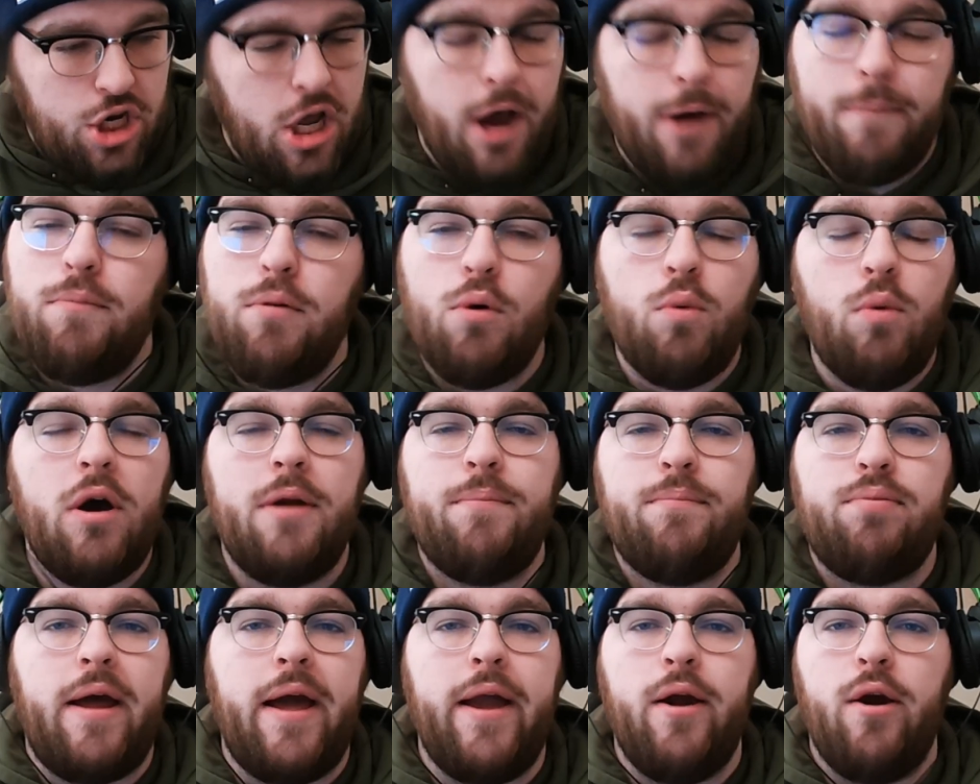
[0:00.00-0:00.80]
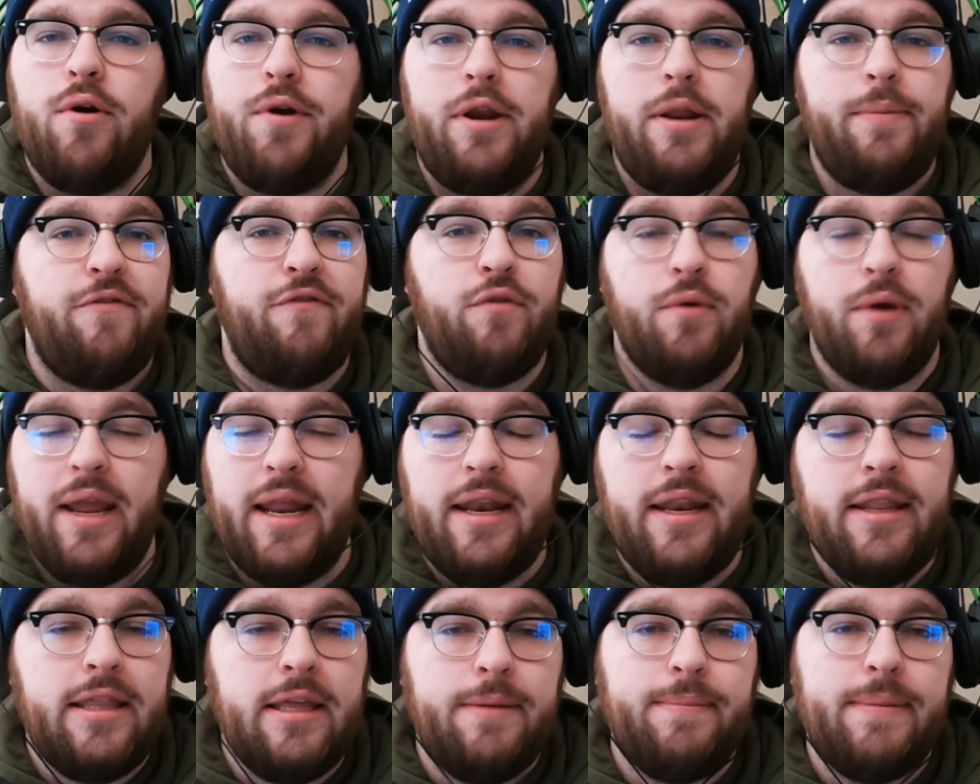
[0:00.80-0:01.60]
number one priority before
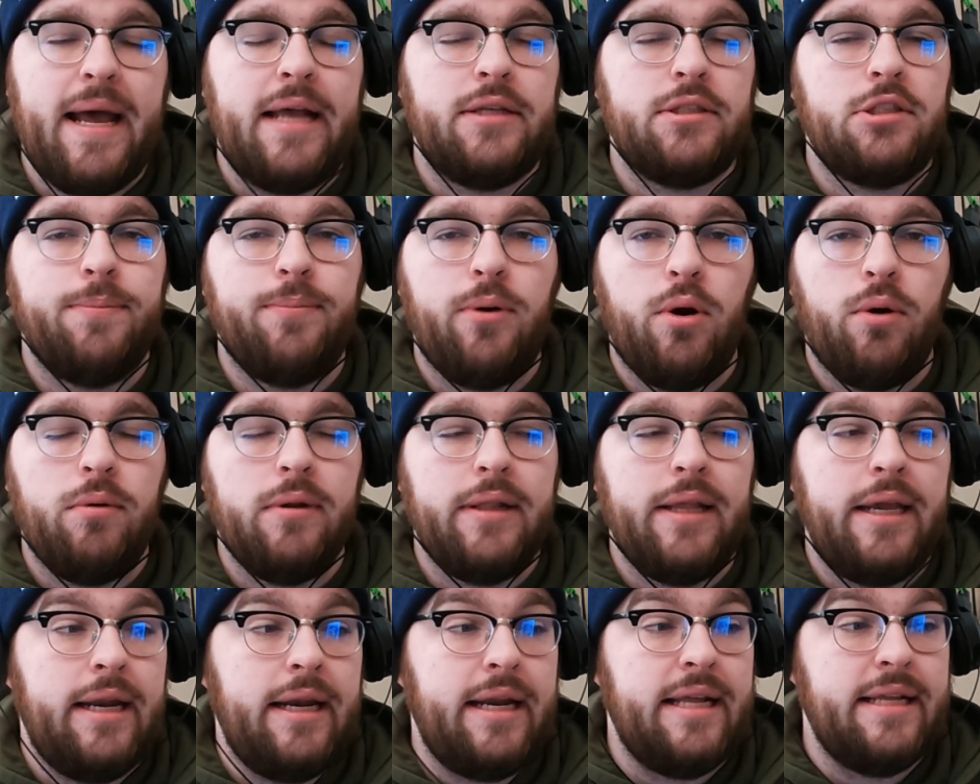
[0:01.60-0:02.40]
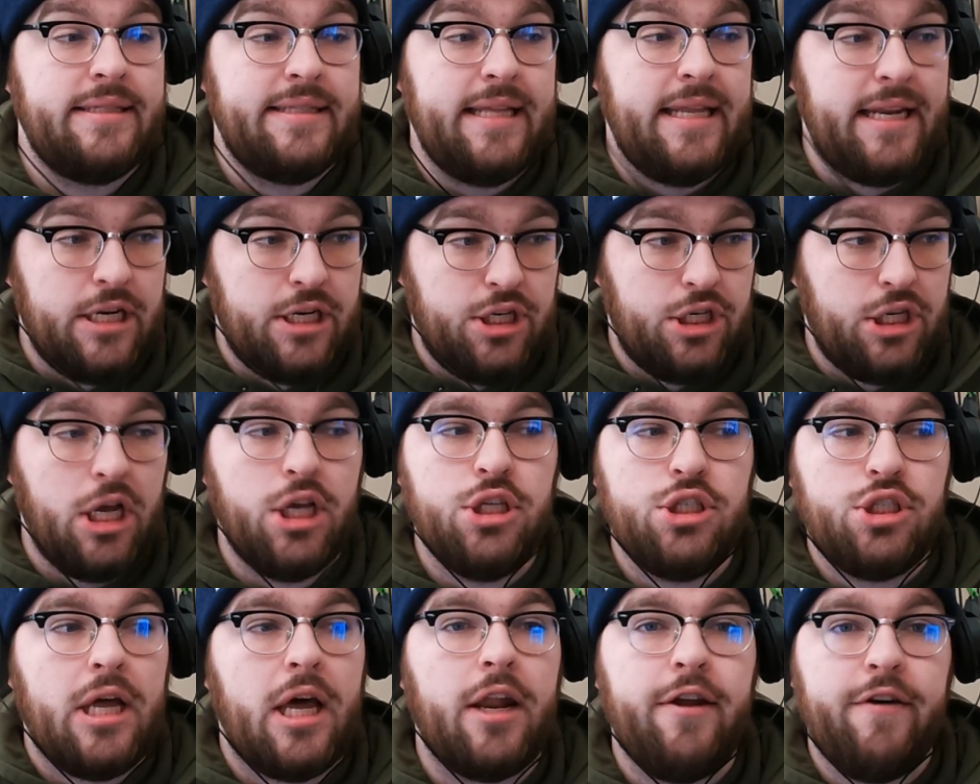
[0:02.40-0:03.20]
anything basketball related, is that it
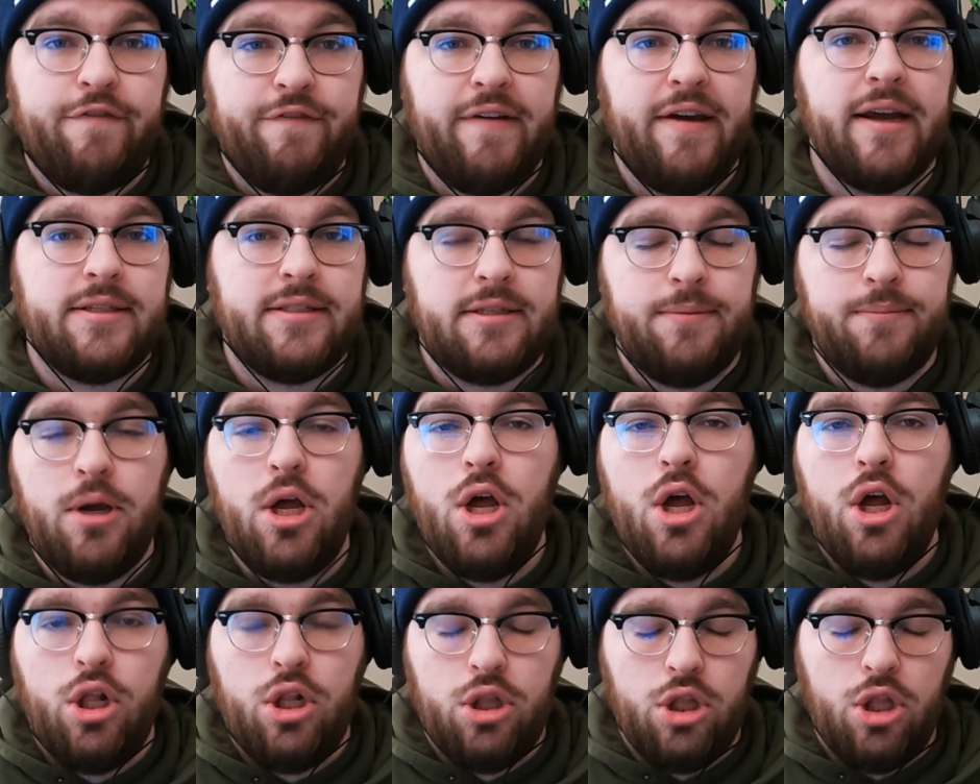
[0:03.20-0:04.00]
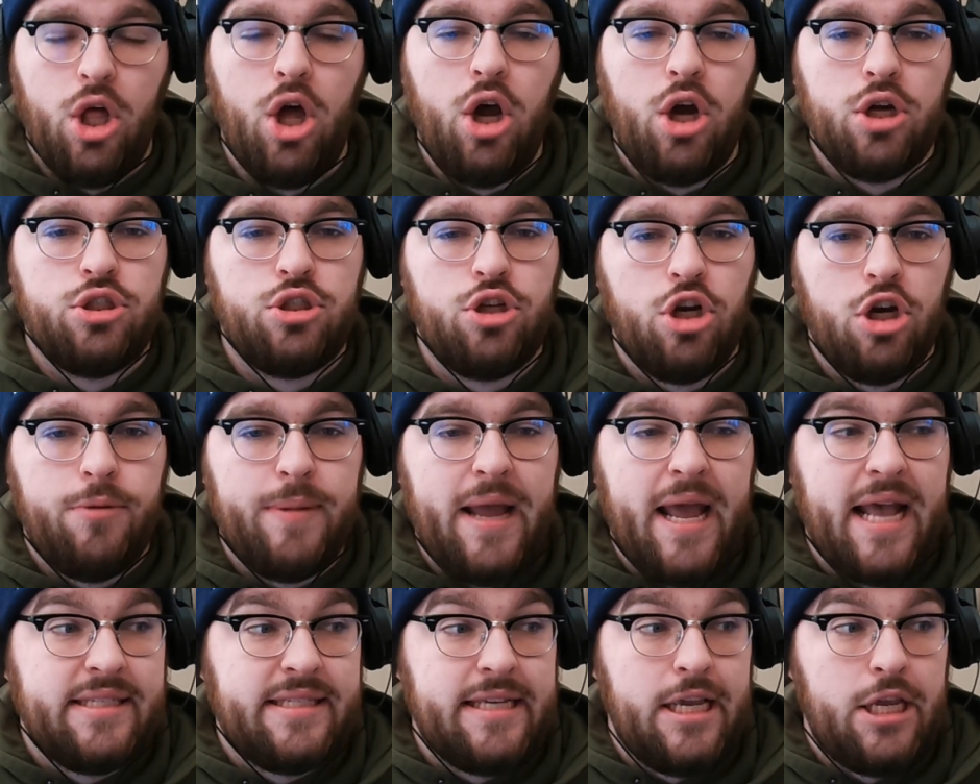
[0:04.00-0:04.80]
does not affect him
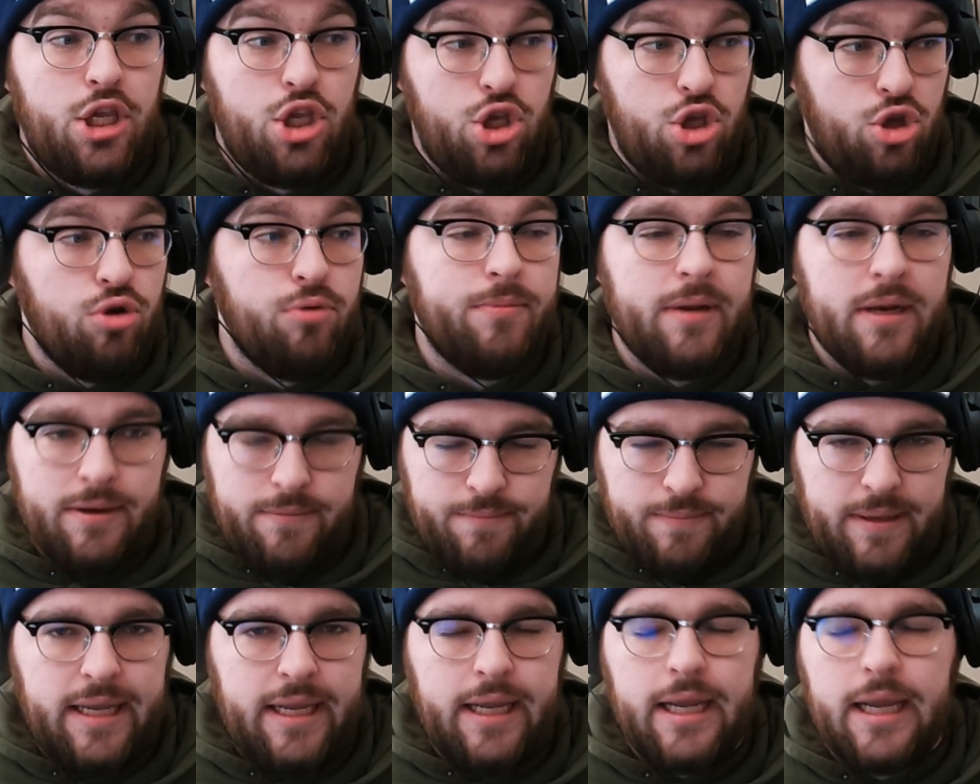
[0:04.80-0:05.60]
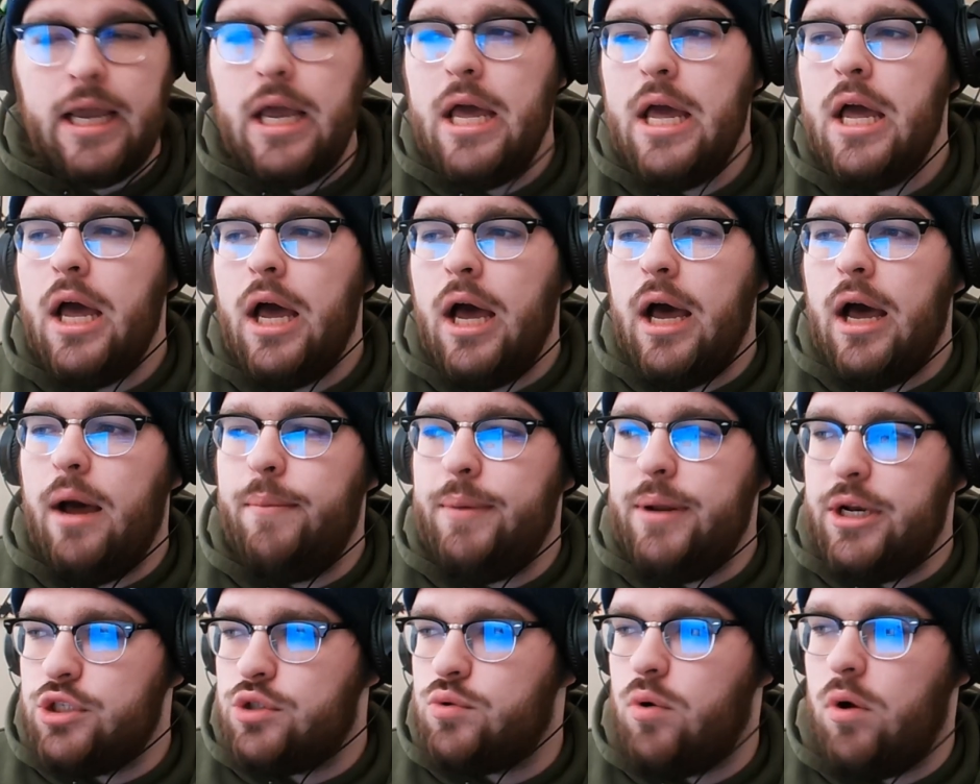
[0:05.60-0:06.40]
long-term as a human being,
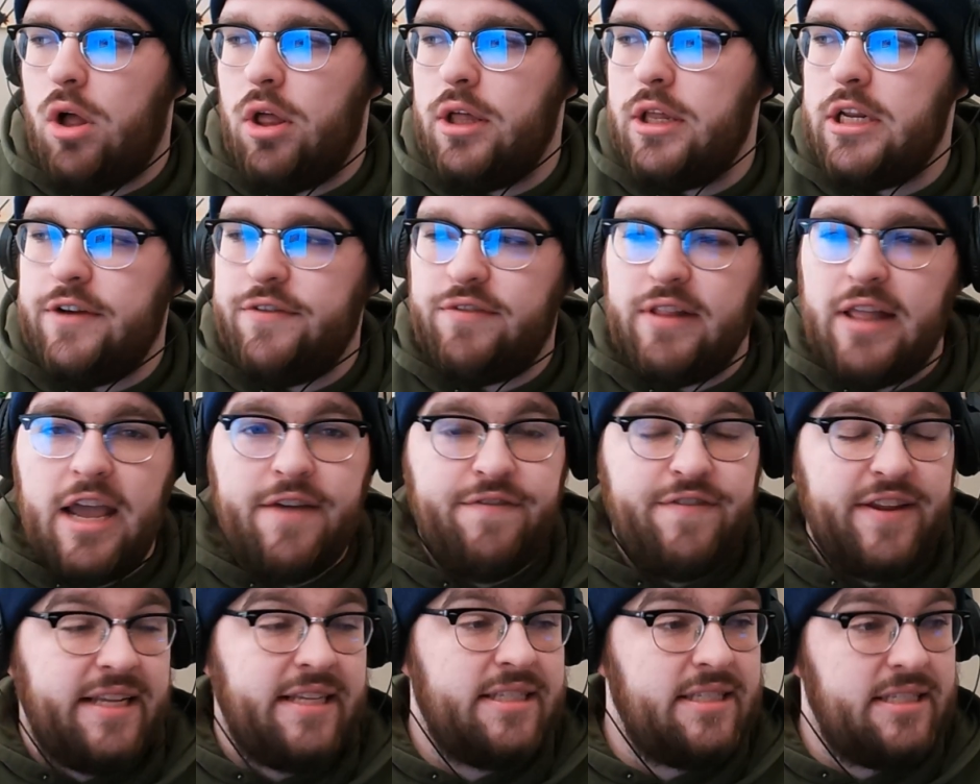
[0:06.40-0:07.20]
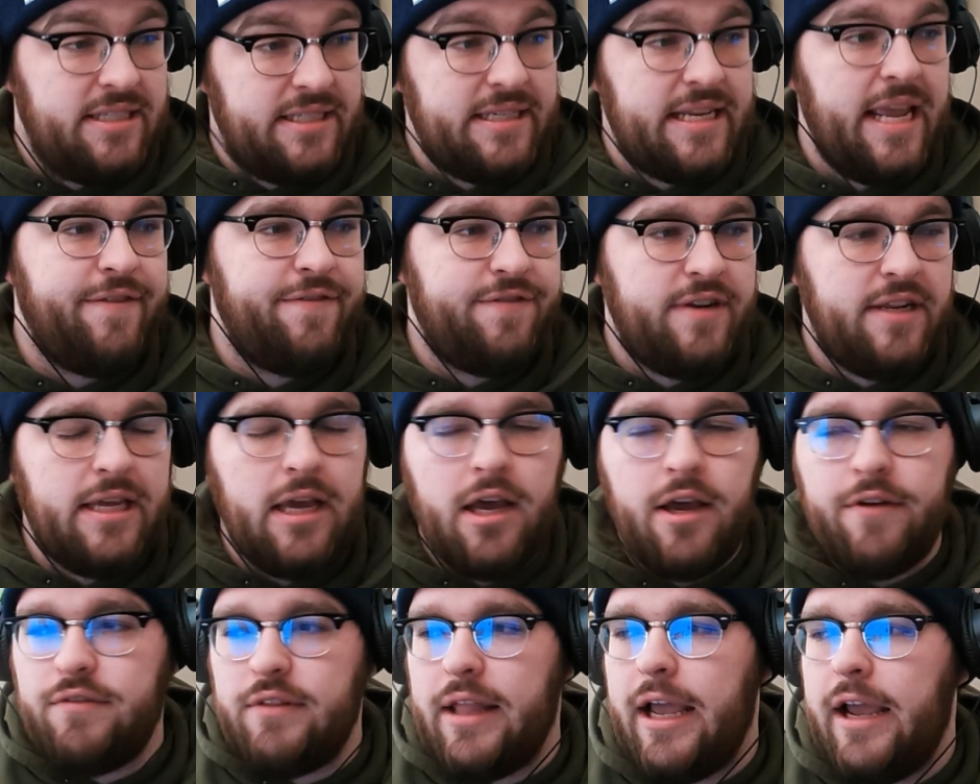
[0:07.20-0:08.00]
and his quality of life and his
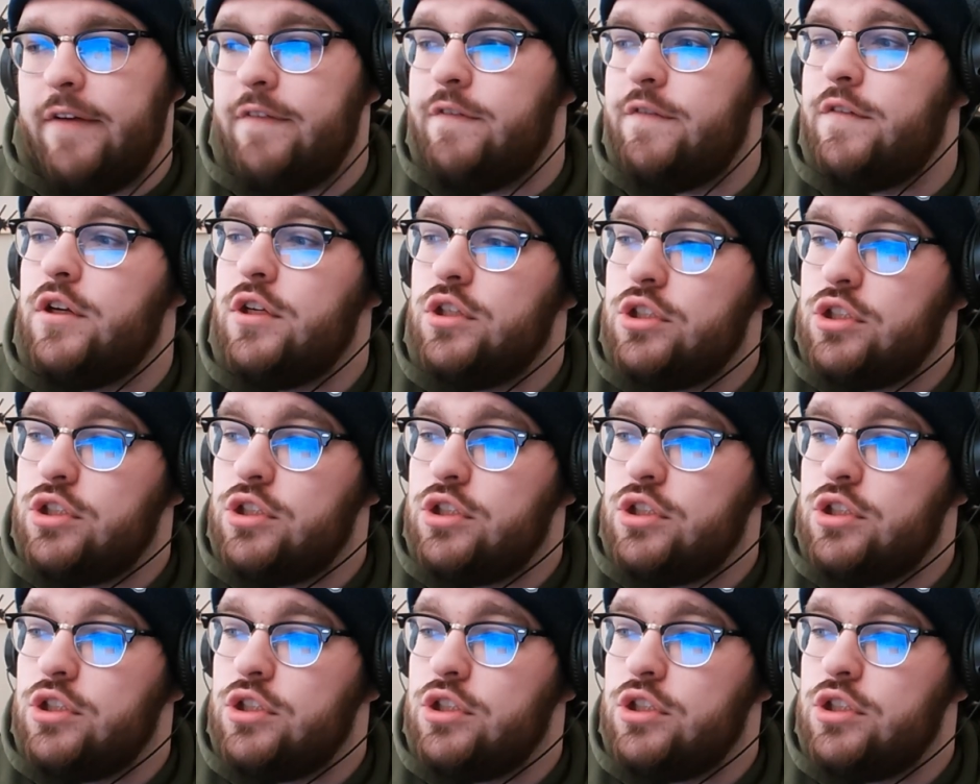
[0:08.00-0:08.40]
safety of life.